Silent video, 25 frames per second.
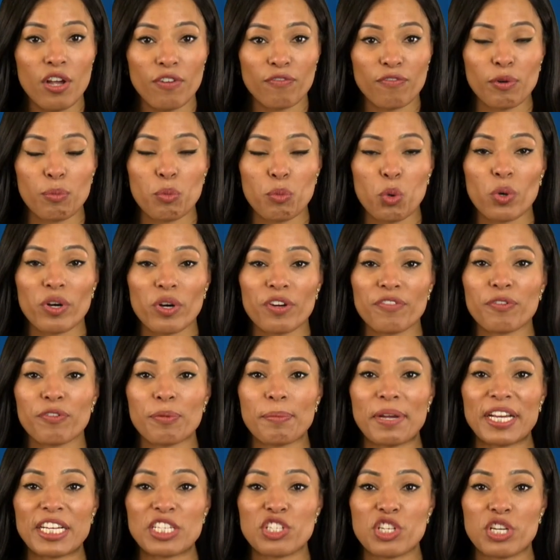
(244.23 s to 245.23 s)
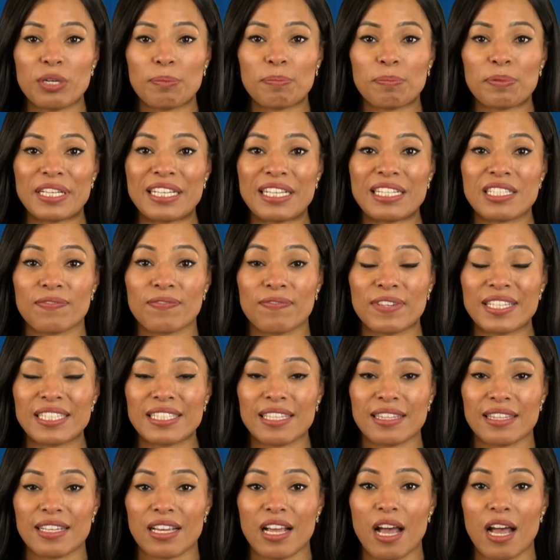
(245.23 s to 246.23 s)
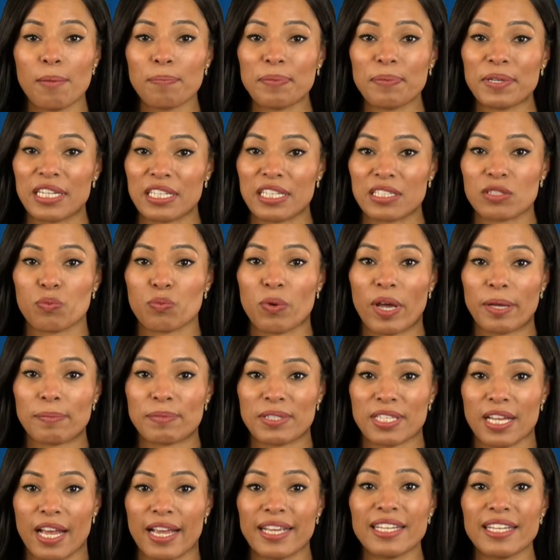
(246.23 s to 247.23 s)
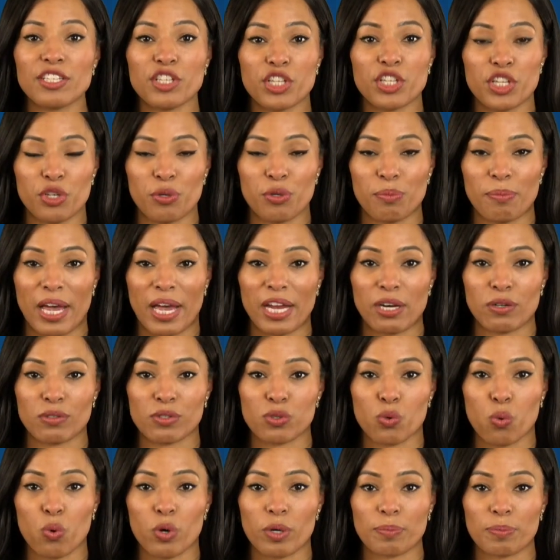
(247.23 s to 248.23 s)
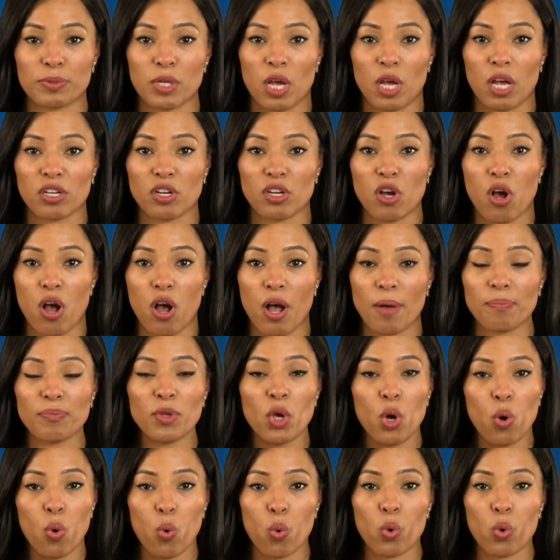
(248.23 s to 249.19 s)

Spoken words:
For more information, please visit the company's website, qmetalscorp.com,